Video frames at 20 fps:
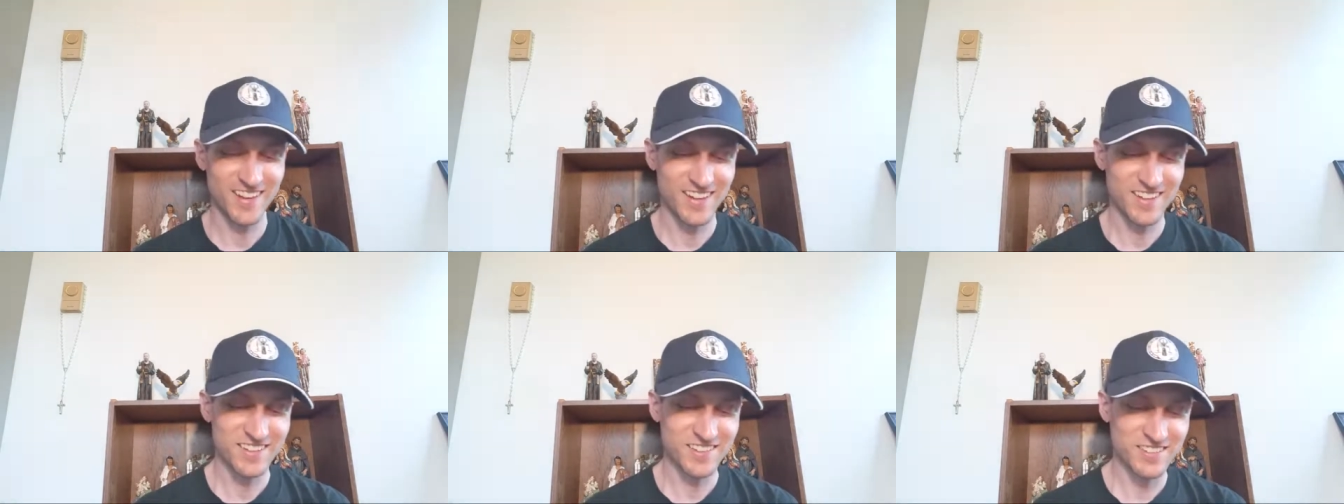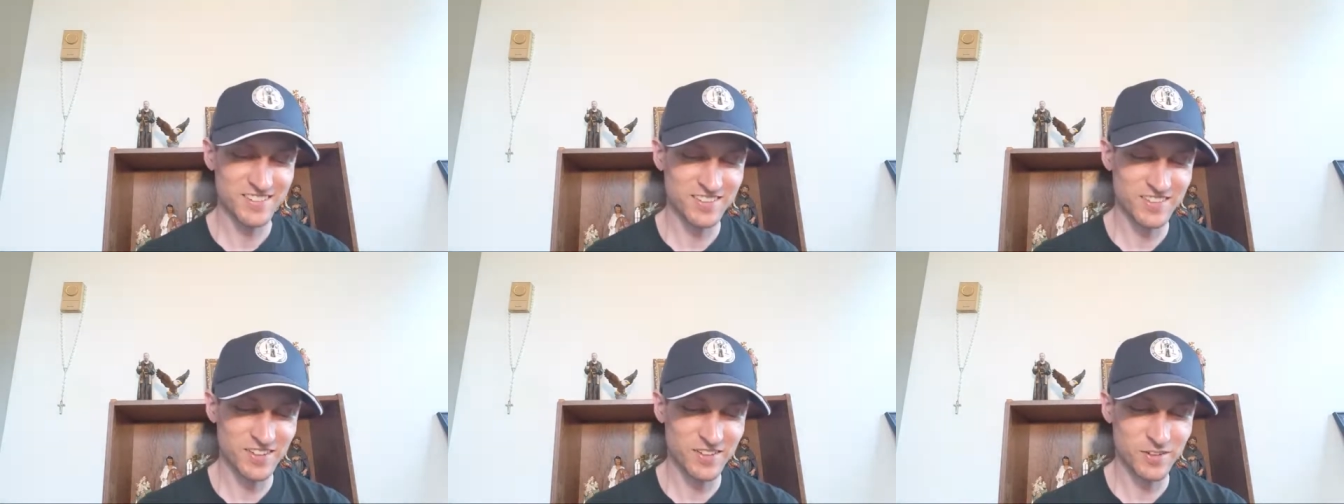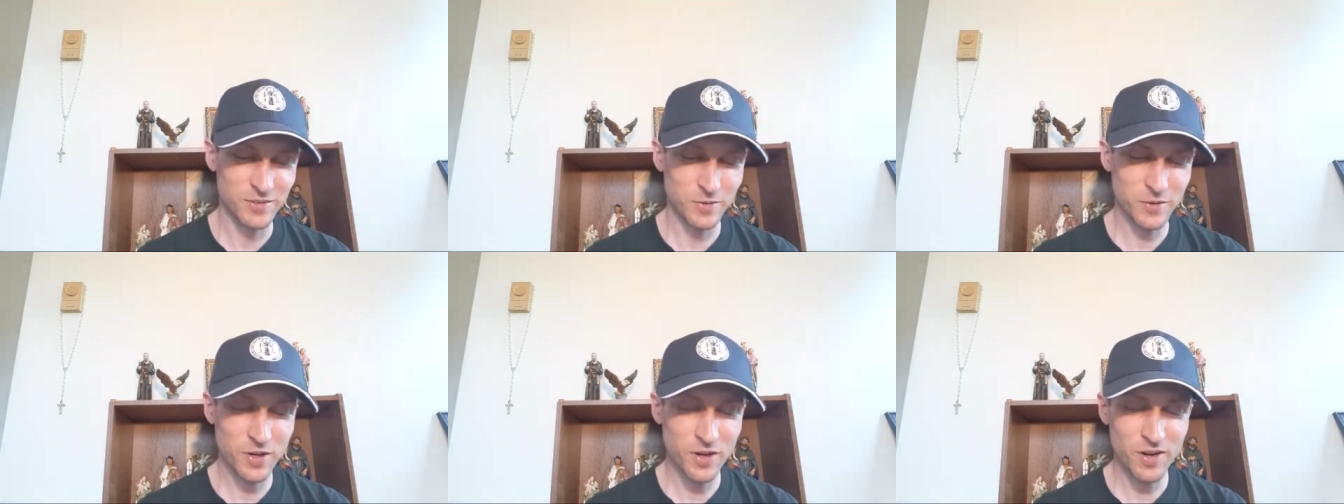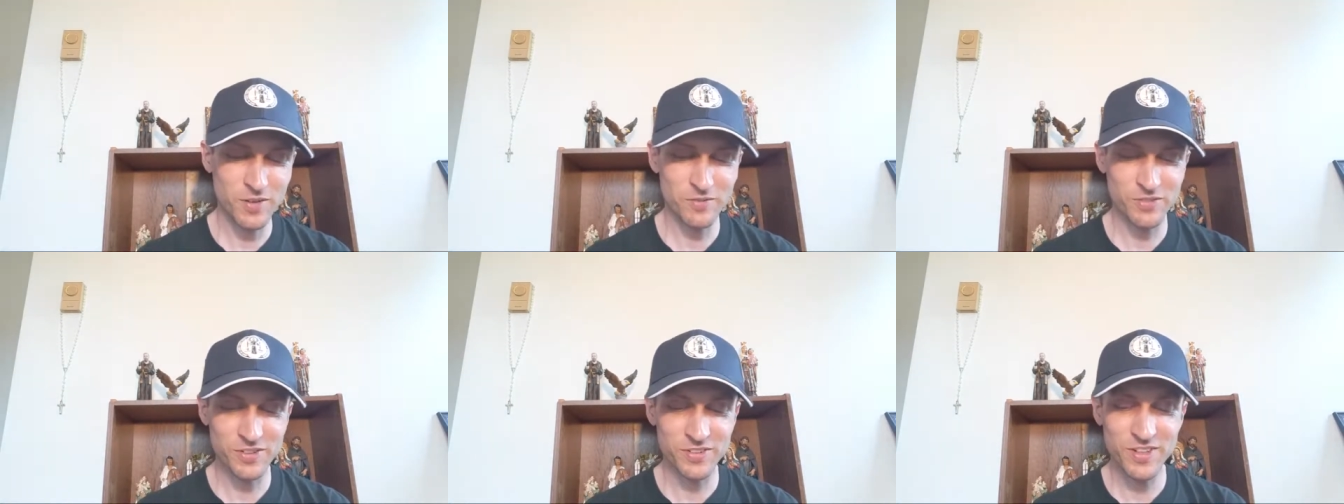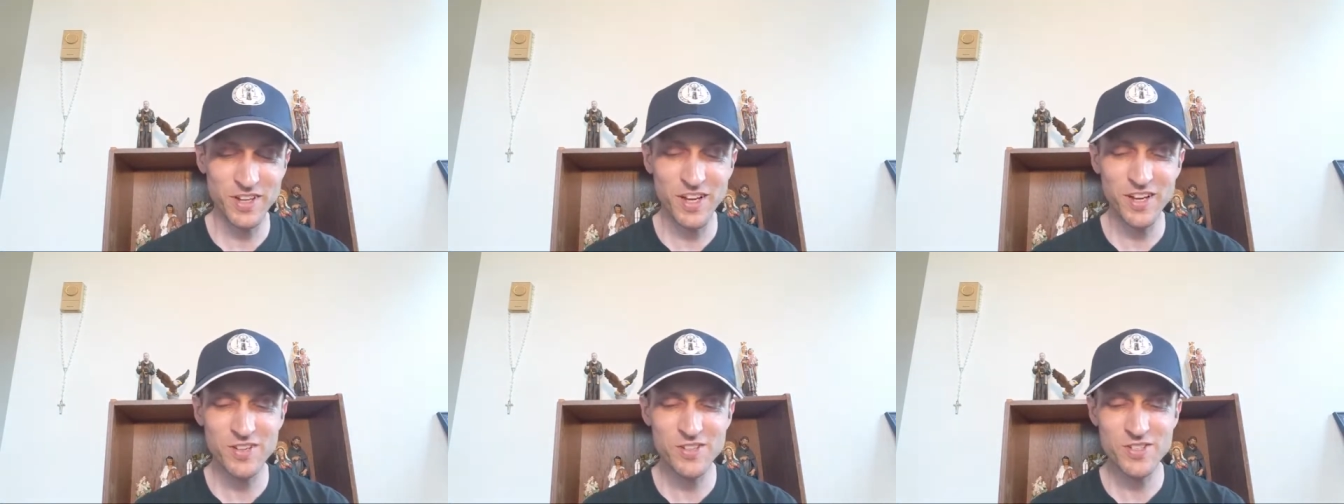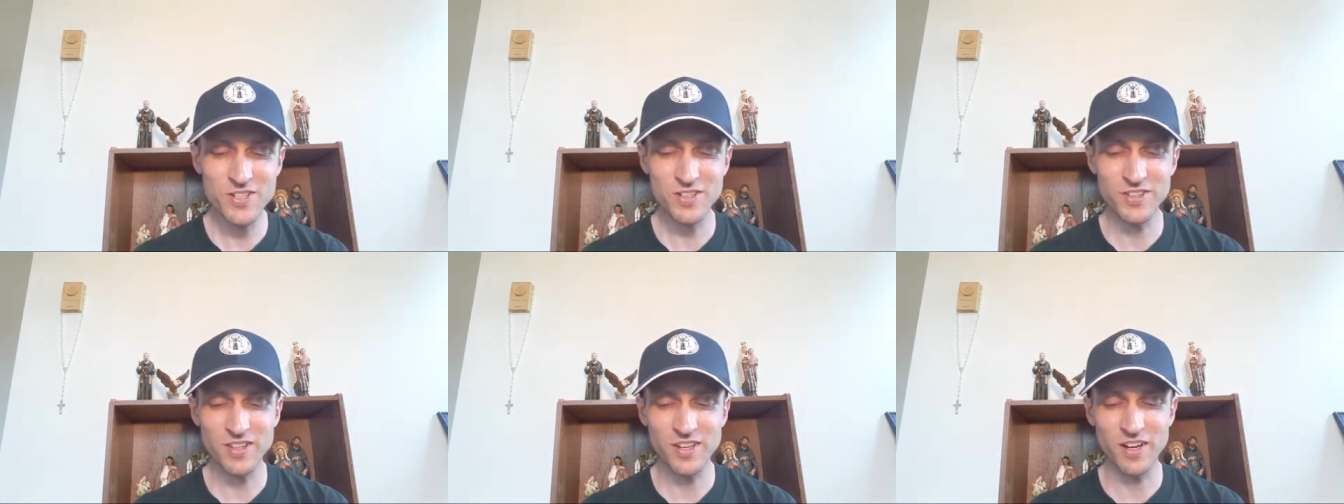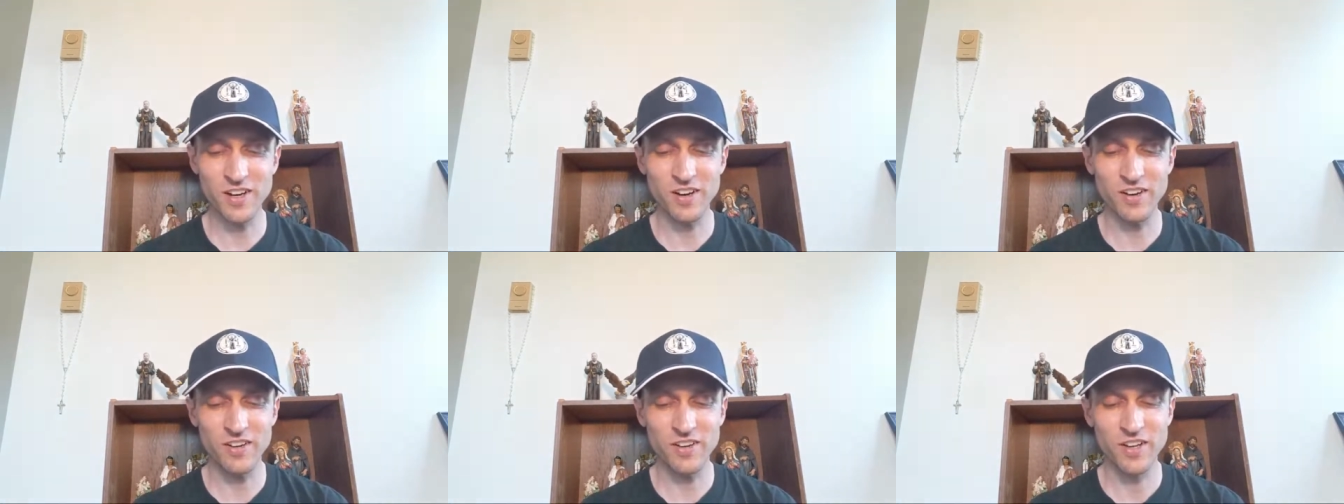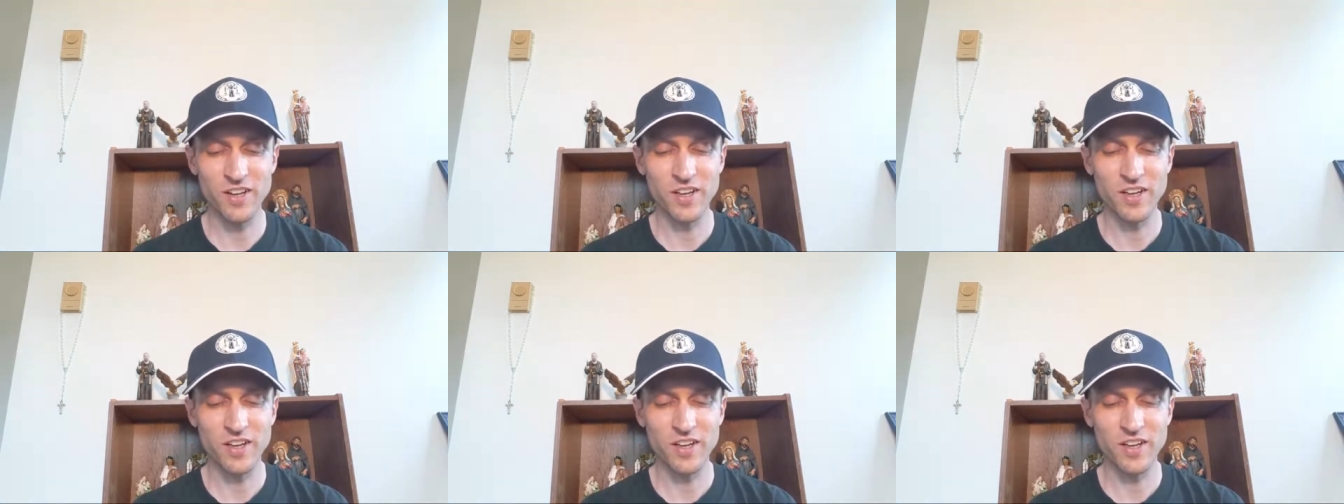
So, confrontation there.